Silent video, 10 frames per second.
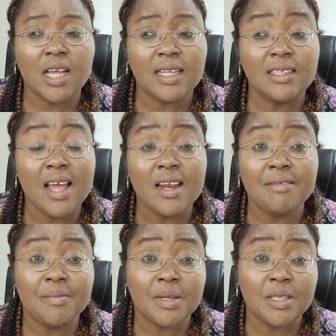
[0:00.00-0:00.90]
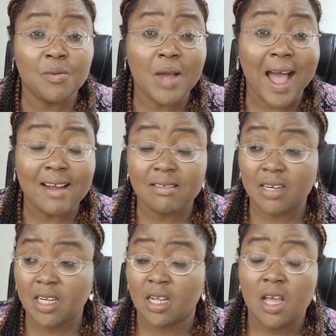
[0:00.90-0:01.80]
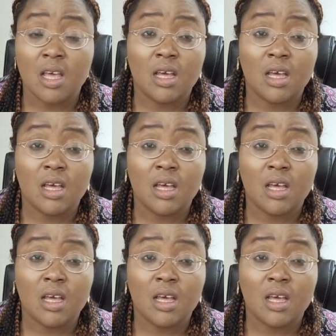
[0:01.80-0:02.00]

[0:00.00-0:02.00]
and then everybody will agree.